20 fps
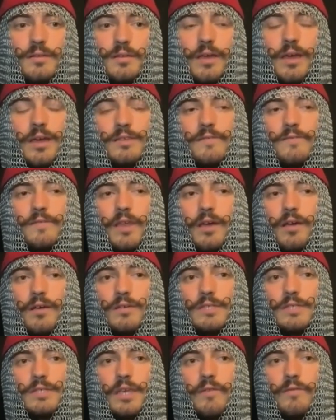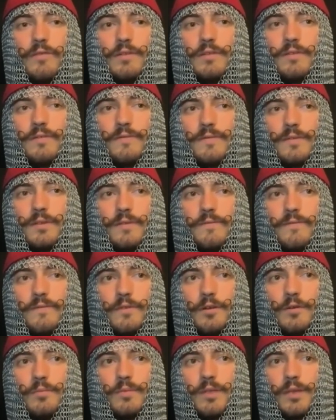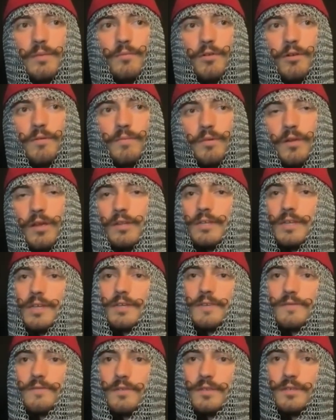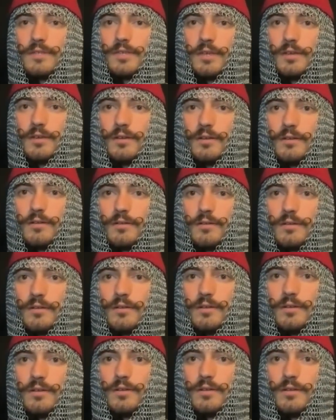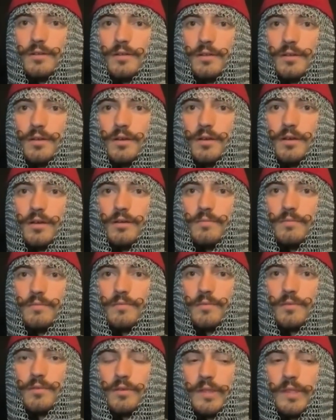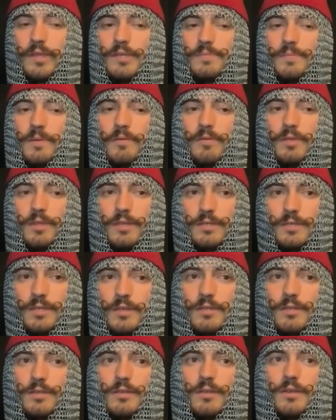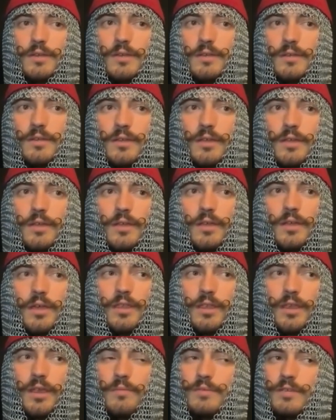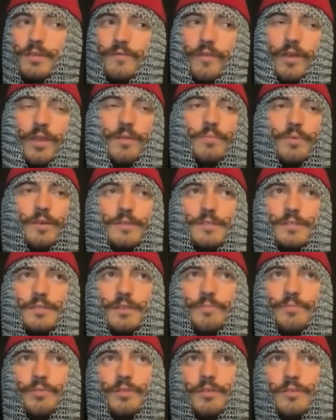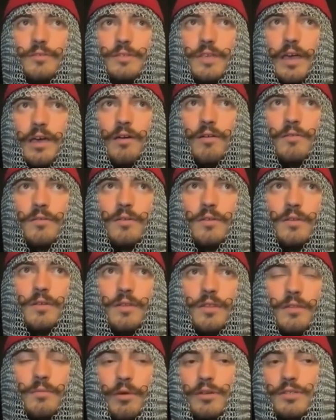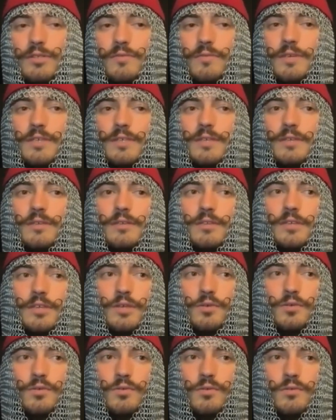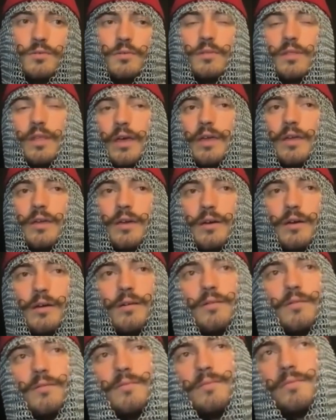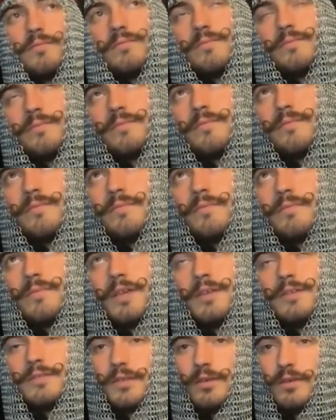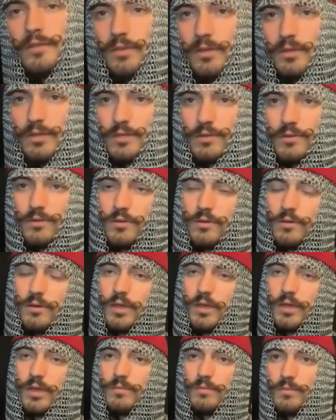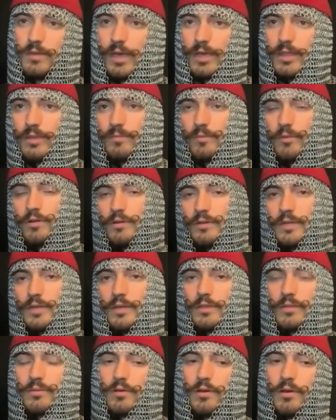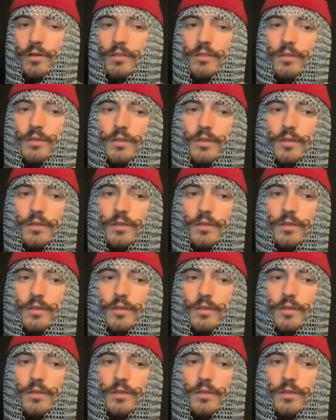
as of now 7 confirmed like more projects for this year. To at least be released digitally, and then I'm just finding places to put those out. The most recent two, like Skilthy Sword and Death of Moral Dinner Thrall,